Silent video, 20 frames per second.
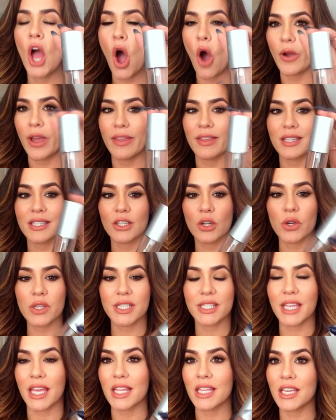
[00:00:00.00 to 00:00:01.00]
Okay, this little
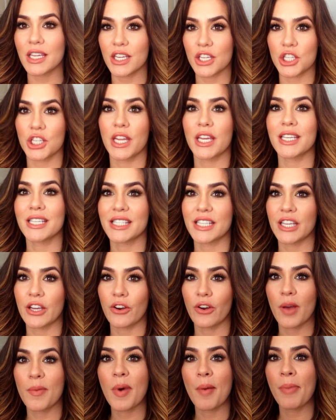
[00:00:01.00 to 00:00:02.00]
skin conditioning
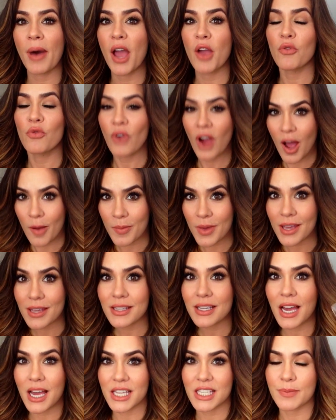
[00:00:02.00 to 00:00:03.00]
serum by Ramy
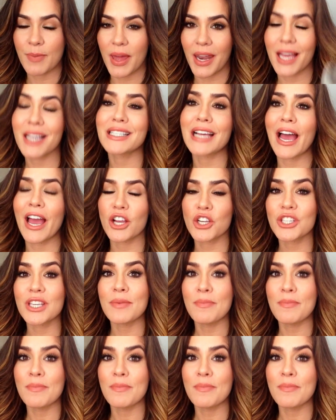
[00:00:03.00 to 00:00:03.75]
Cosmetics. I actually